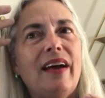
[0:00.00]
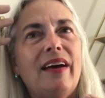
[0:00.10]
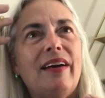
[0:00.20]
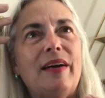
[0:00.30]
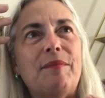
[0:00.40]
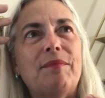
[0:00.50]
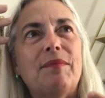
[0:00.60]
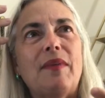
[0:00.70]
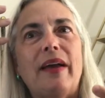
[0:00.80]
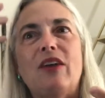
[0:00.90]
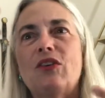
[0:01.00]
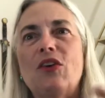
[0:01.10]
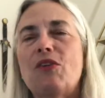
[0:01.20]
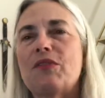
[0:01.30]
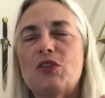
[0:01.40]
I don't
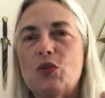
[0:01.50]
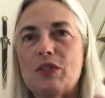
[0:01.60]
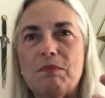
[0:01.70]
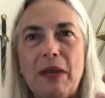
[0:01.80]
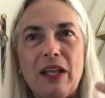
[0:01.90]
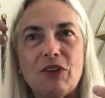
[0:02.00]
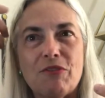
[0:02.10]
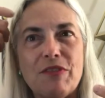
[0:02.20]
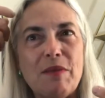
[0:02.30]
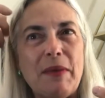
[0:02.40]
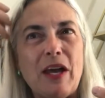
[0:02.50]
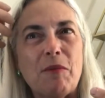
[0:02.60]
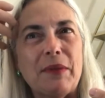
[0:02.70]
know if this was male or female,